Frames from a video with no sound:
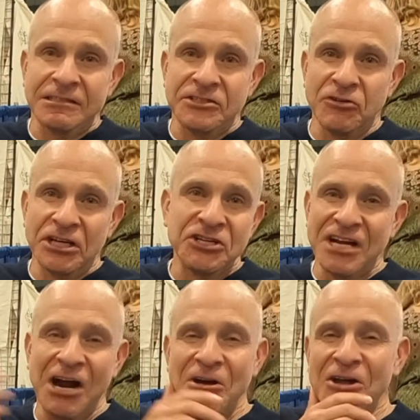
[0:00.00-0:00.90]
really
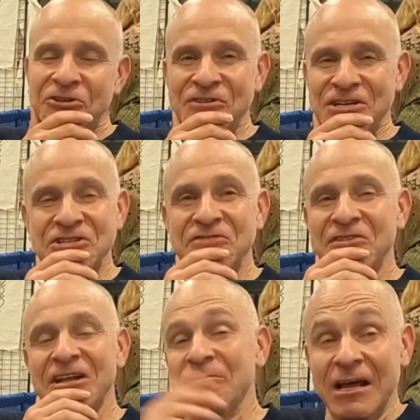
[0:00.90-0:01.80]
interesting how we all do things
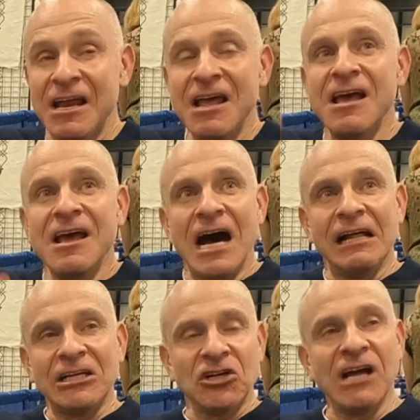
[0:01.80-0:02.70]
differently, but I
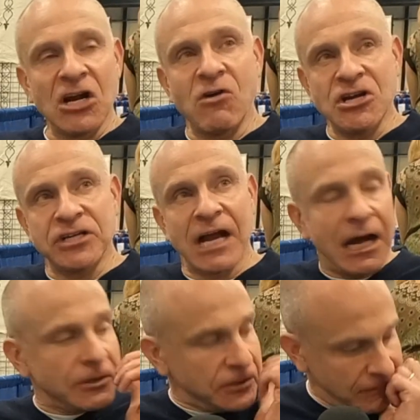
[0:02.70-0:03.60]
like your line of questioning
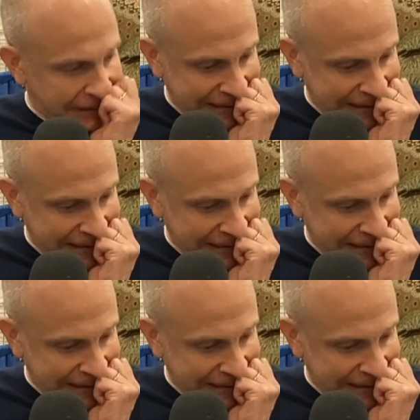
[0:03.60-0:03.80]
how you